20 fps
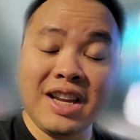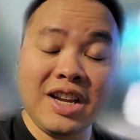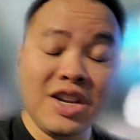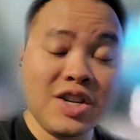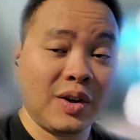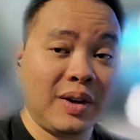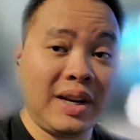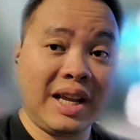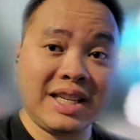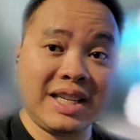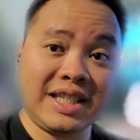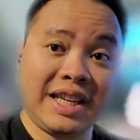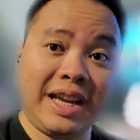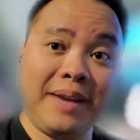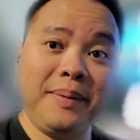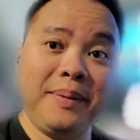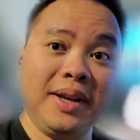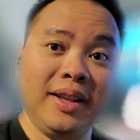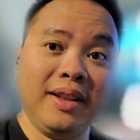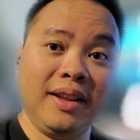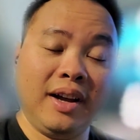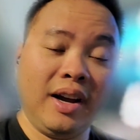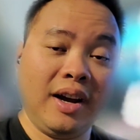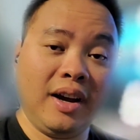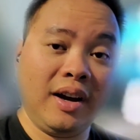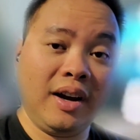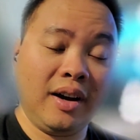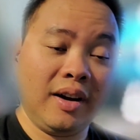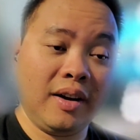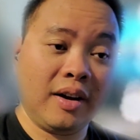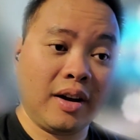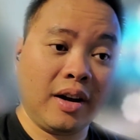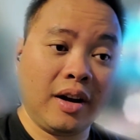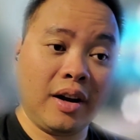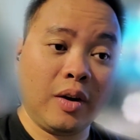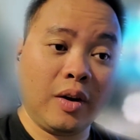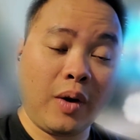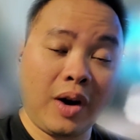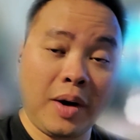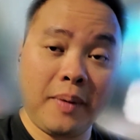so that saved me
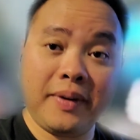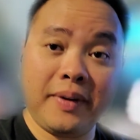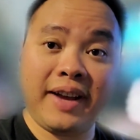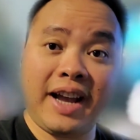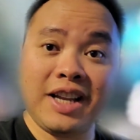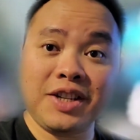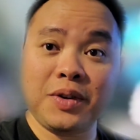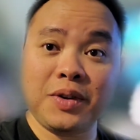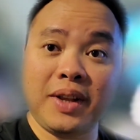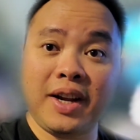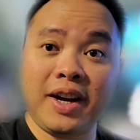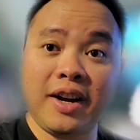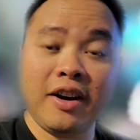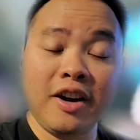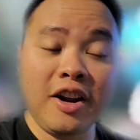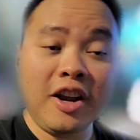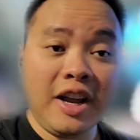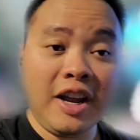quite a bit of hassle there.